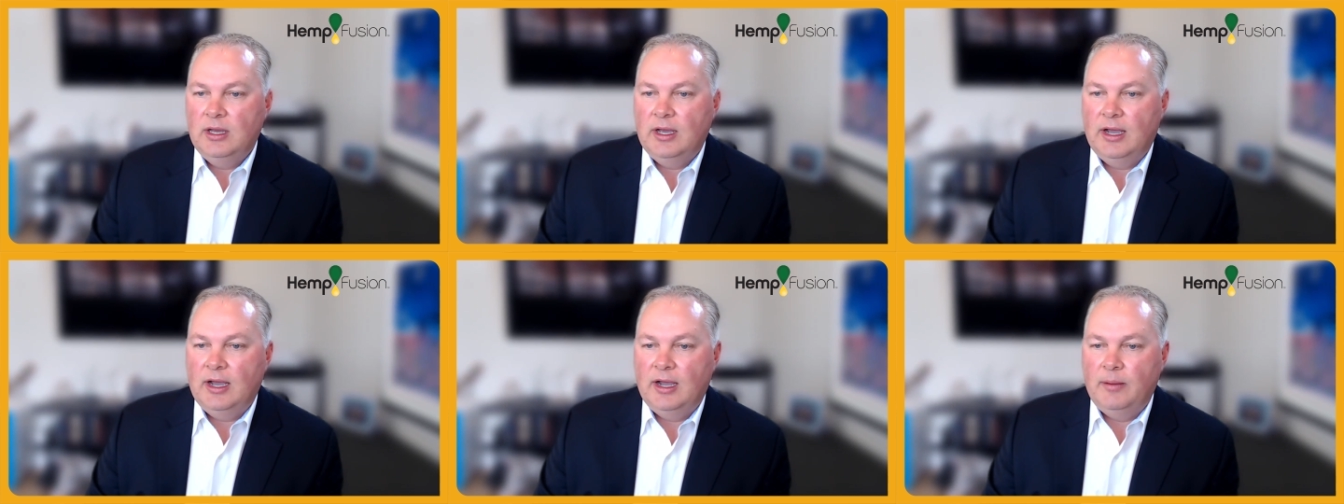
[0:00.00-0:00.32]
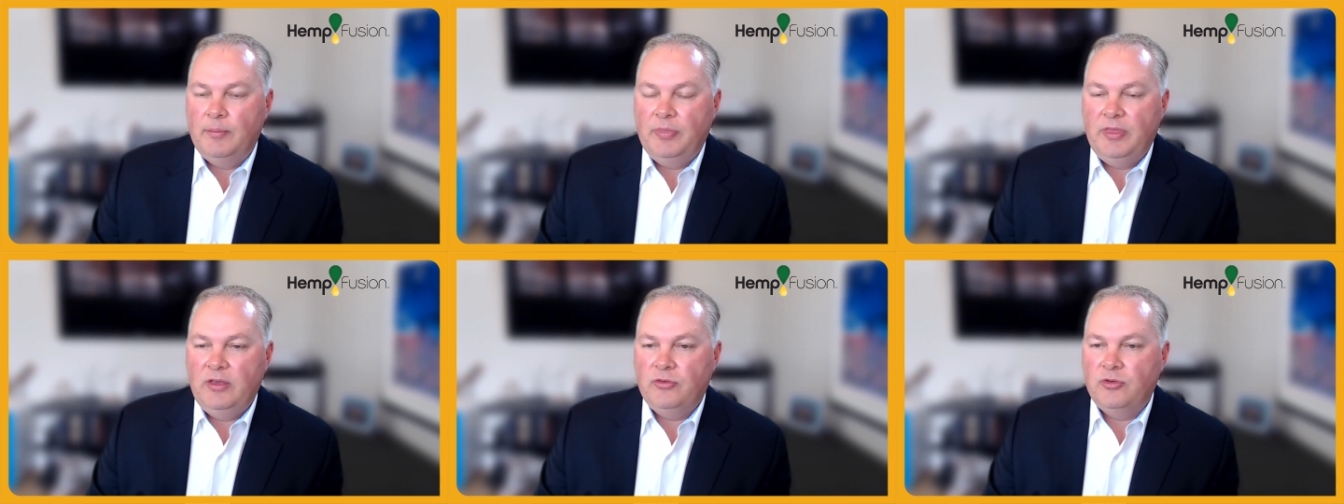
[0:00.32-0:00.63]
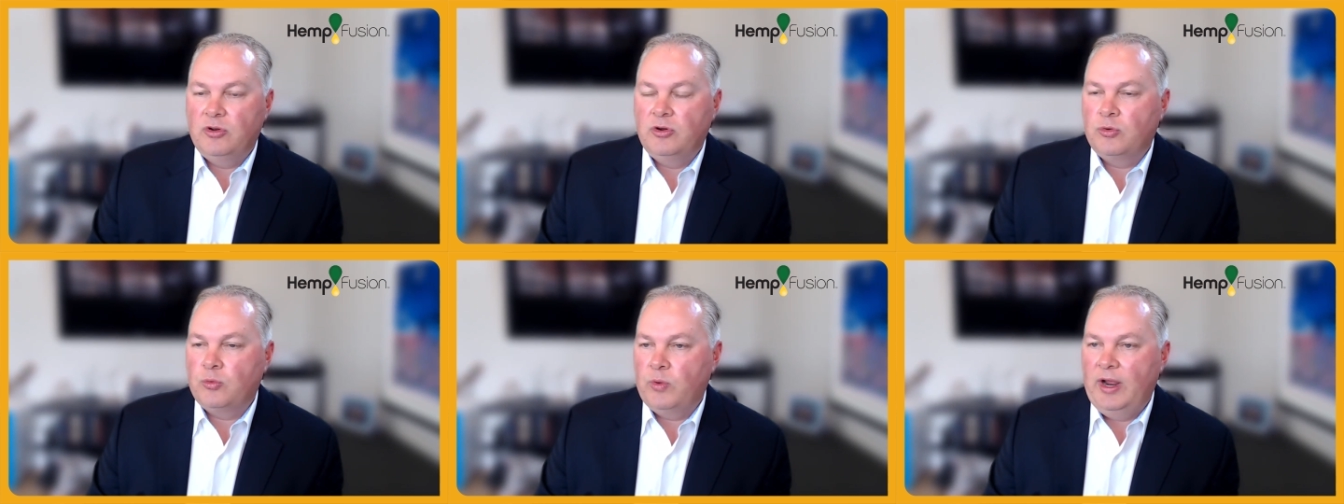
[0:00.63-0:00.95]
Um, these
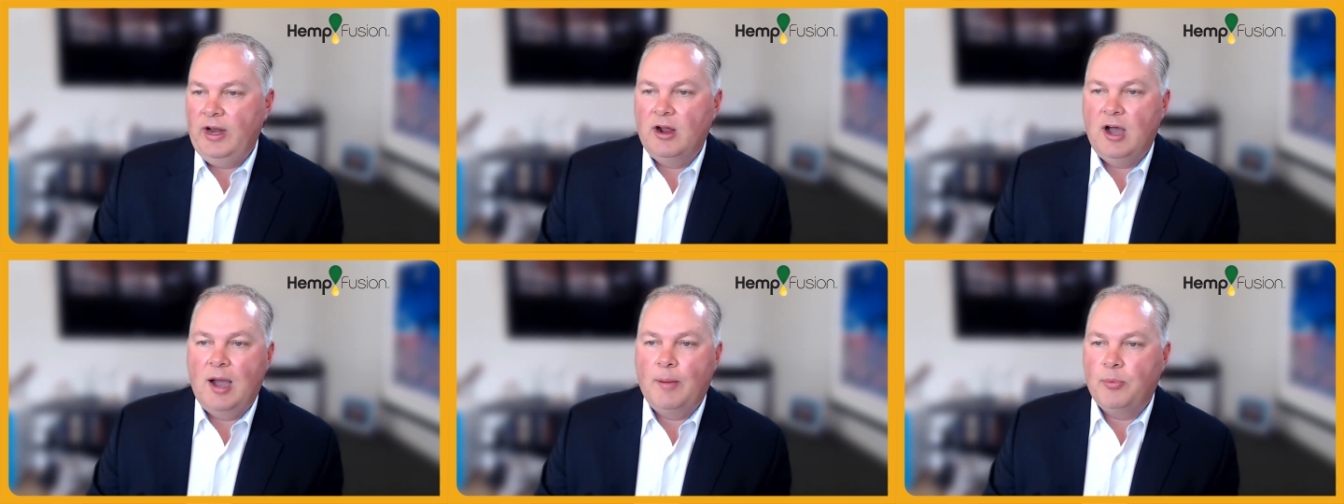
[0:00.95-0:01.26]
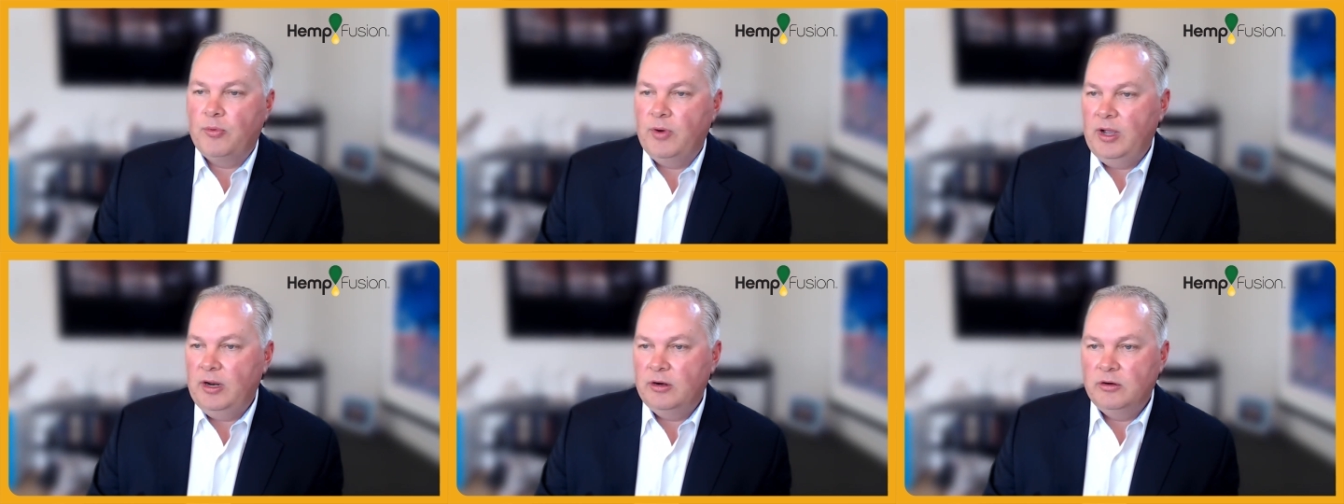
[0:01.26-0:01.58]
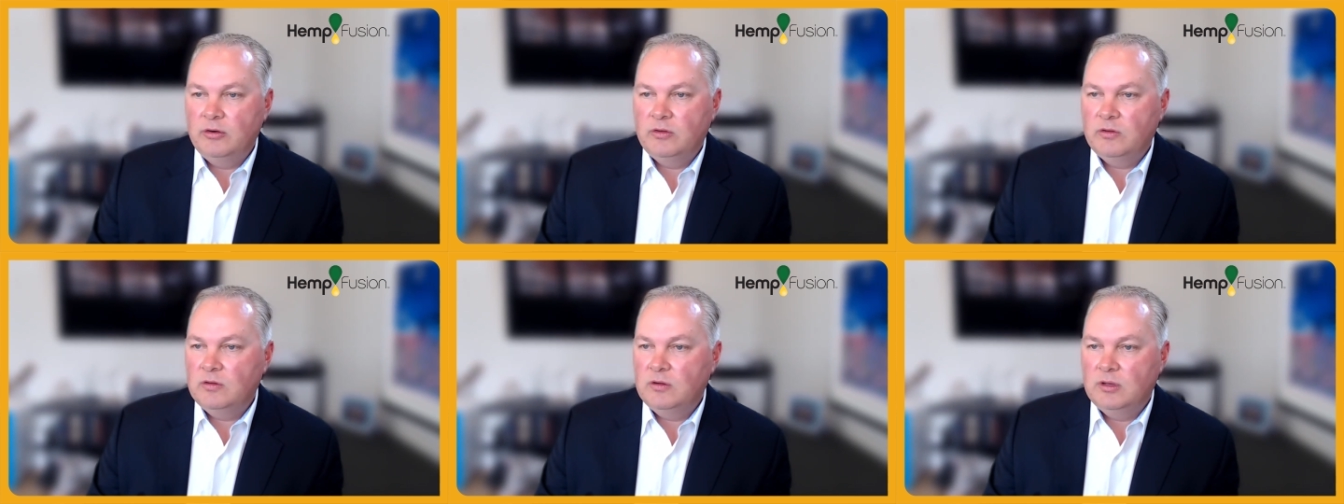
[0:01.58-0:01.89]
are great
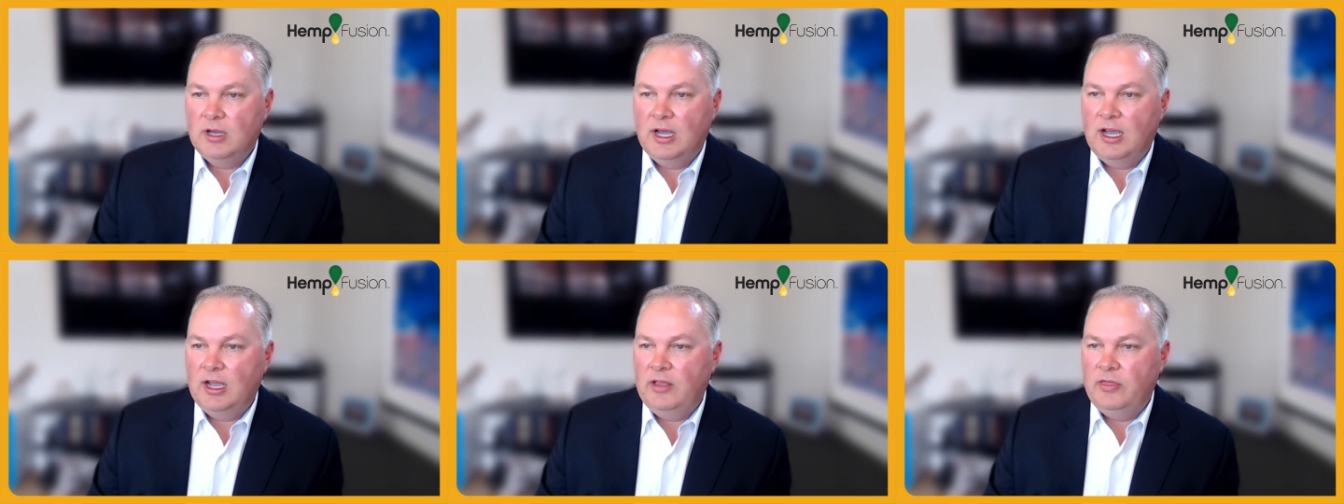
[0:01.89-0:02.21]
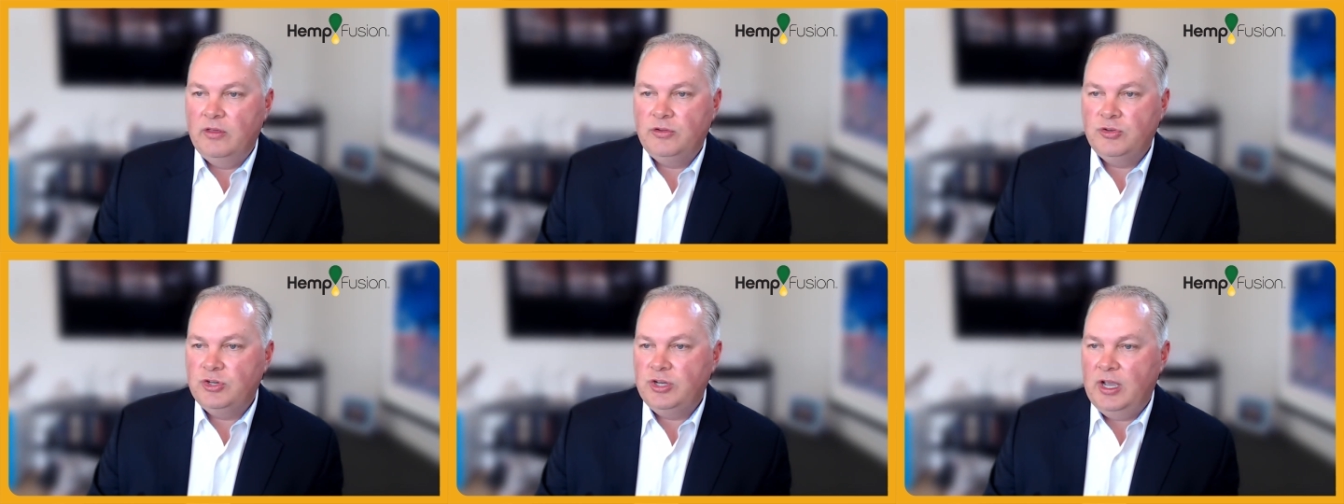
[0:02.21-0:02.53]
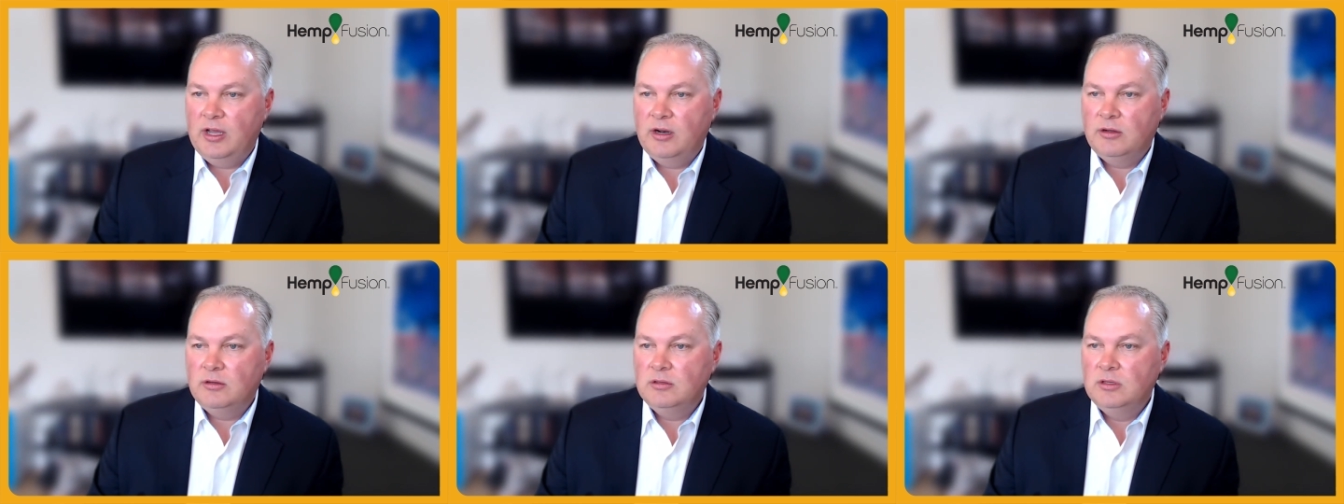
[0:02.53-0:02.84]
operators uh, in this
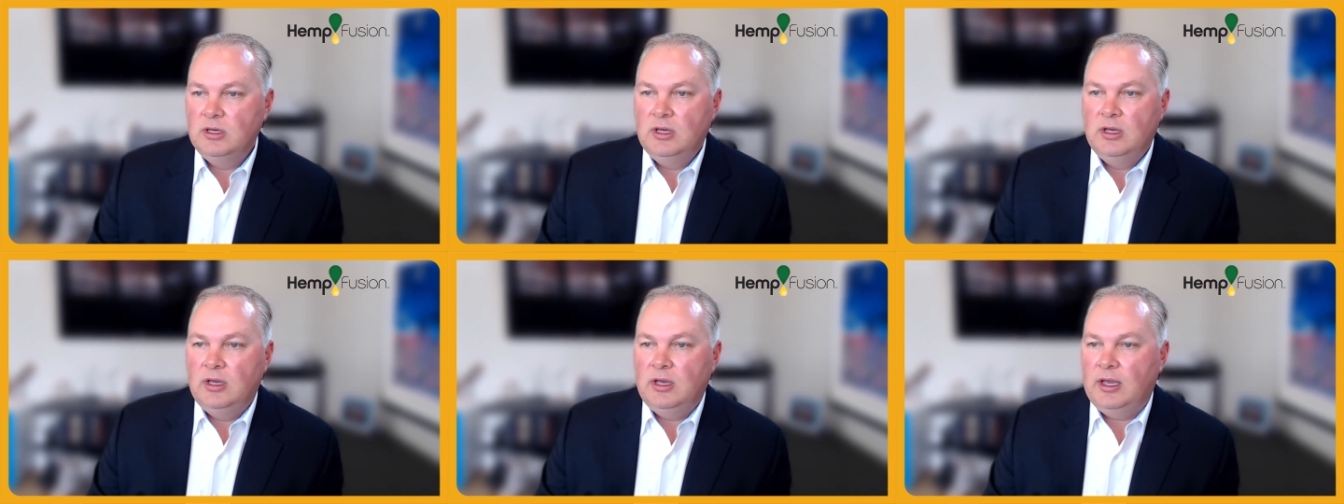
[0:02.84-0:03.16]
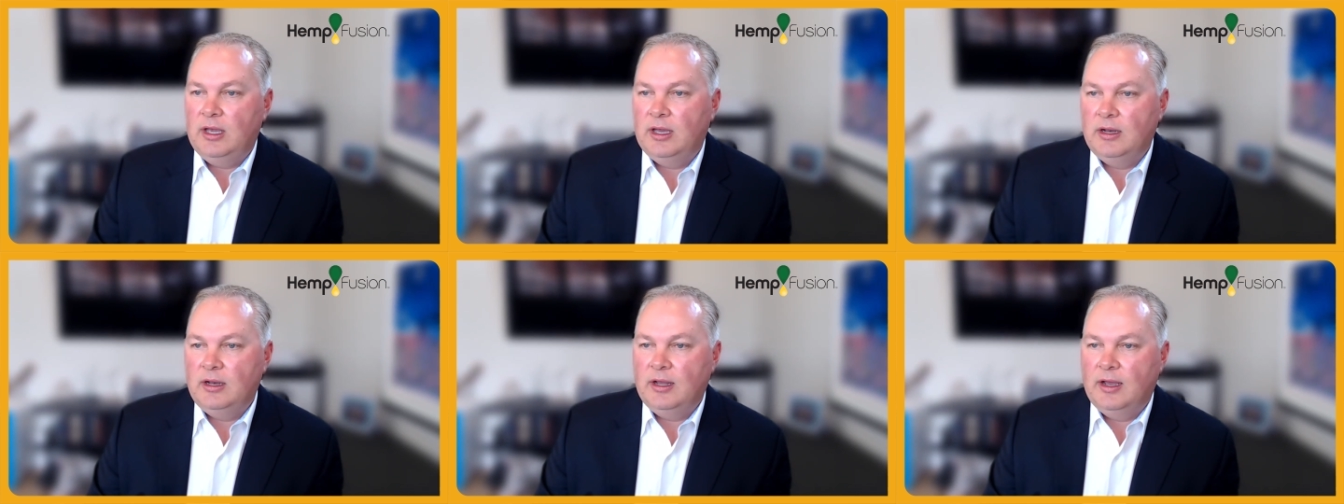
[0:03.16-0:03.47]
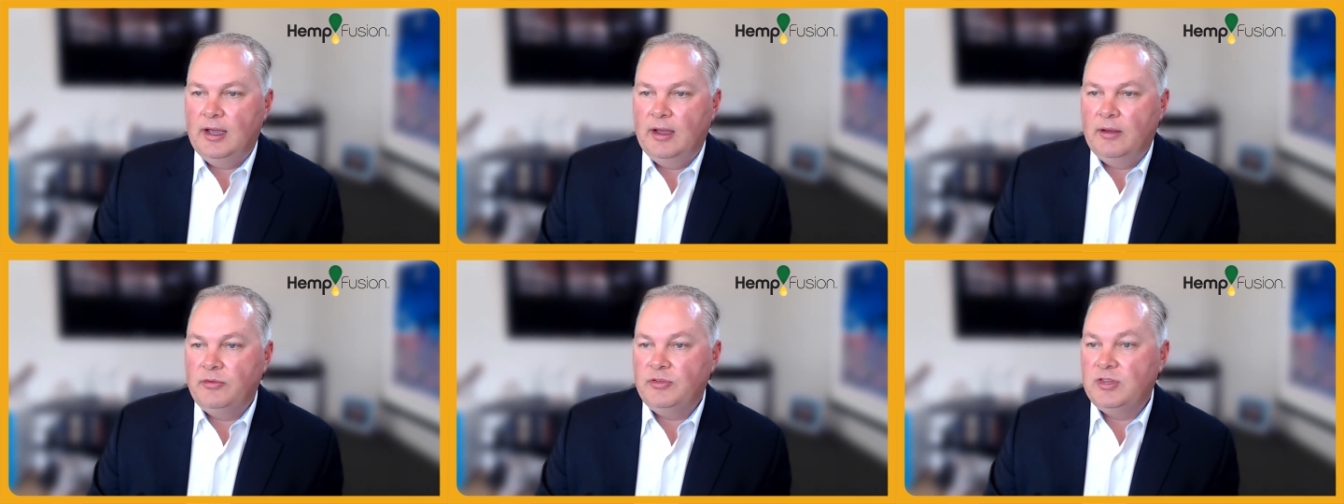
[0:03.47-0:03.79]
channel, and uh,